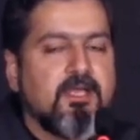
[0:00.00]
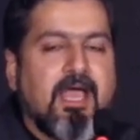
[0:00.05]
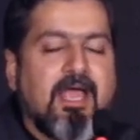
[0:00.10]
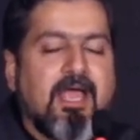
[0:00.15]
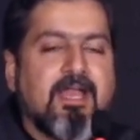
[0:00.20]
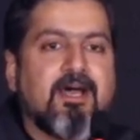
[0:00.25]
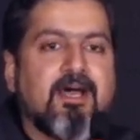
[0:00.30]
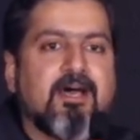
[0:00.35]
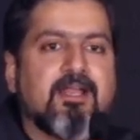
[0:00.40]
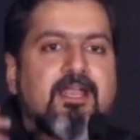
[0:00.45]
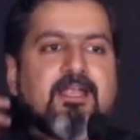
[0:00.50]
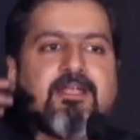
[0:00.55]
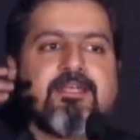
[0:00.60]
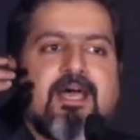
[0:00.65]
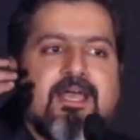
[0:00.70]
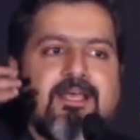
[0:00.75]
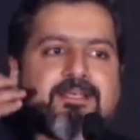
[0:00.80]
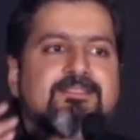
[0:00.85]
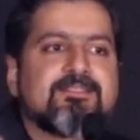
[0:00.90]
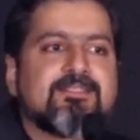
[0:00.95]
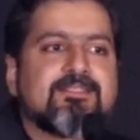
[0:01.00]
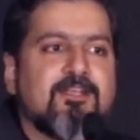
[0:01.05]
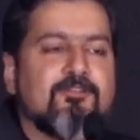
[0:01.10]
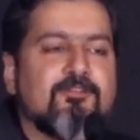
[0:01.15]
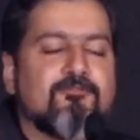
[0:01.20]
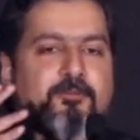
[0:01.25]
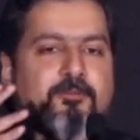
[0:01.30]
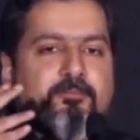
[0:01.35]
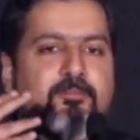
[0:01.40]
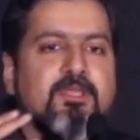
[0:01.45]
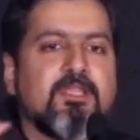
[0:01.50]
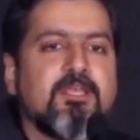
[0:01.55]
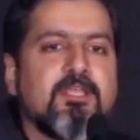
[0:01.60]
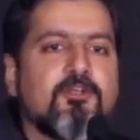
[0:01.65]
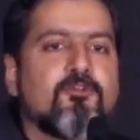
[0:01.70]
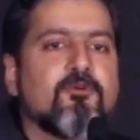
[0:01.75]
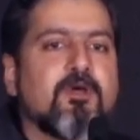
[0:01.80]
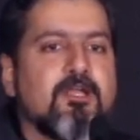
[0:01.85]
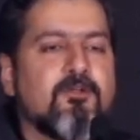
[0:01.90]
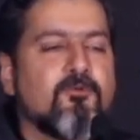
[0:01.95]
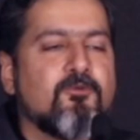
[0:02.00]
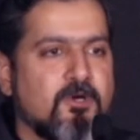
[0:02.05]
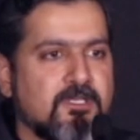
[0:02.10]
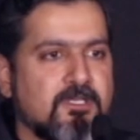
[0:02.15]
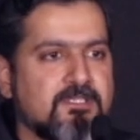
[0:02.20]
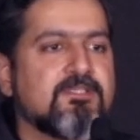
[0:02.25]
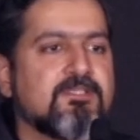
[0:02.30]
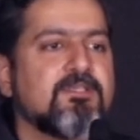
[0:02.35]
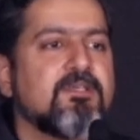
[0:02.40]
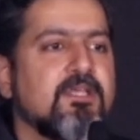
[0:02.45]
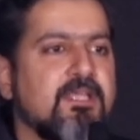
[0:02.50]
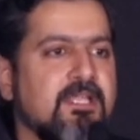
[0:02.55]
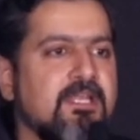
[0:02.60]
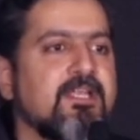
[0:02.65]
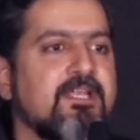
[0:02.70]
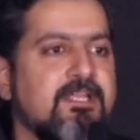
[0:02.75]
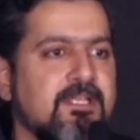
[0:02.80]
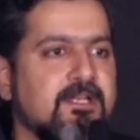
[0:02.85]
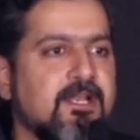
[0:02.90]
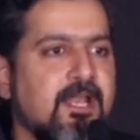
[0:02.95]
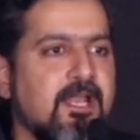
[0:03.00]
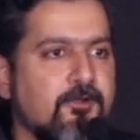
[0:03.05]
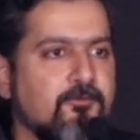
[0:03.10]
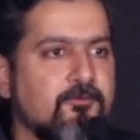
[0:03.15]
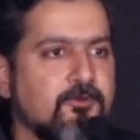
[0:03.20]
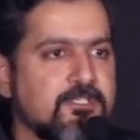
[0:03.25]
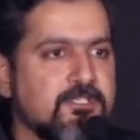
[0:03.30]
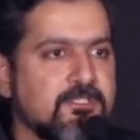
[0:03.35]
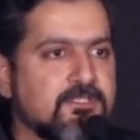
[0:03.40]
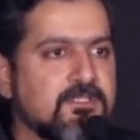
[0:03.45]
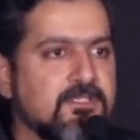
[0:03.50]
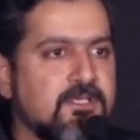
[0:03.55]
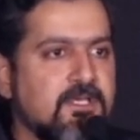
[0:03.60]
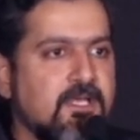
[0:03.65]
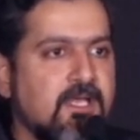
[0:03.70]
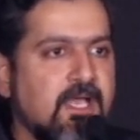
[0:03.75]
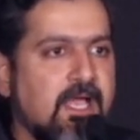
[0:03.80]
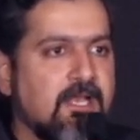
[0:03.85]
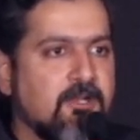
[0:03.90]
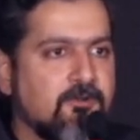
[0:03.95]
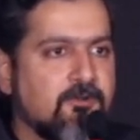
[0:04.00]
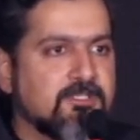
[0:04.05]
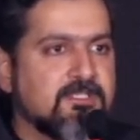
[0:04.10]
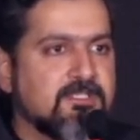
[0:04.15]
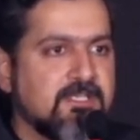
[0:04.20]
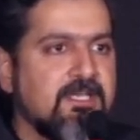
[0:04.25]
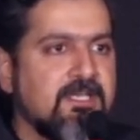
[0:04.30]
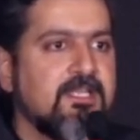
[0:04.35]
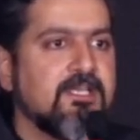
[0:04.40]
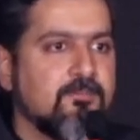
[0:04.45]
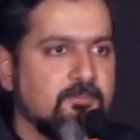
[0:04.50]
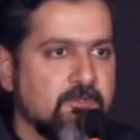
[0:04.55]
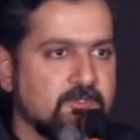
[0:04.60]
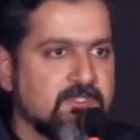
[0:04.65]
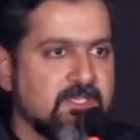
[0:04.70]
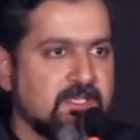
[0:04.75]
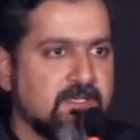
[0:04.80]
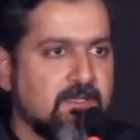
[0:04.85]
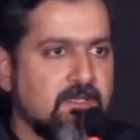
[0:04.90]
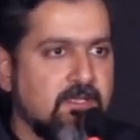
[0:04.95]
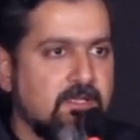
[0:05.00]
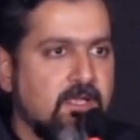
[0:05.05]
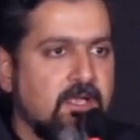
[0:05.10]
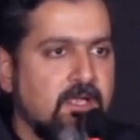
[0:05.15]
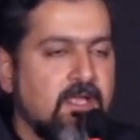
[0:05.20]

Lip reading: And our entire set from beginning to end was in Indian languages. And it was Indian music.